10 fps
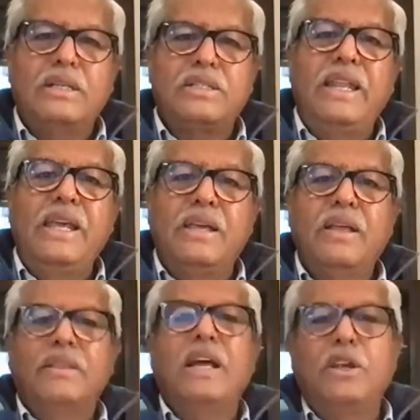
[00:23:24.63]

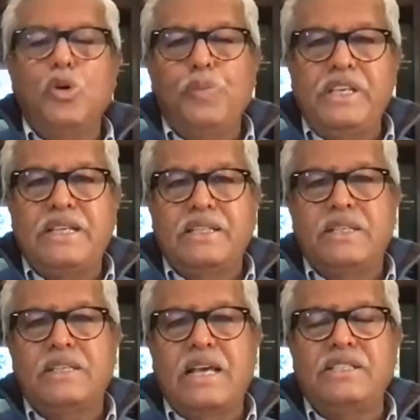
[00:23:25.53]
telling that you please
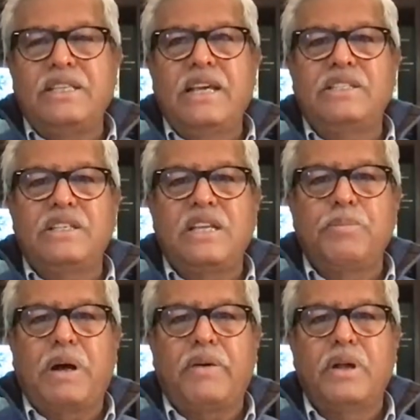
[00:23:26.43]
exercise the
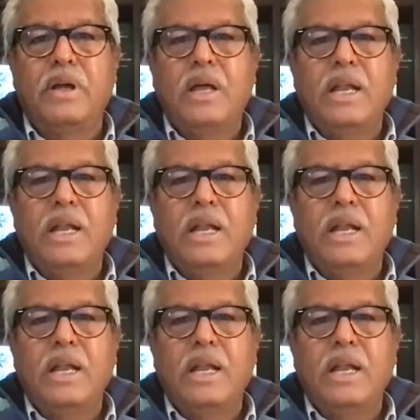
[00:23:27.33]
existing power.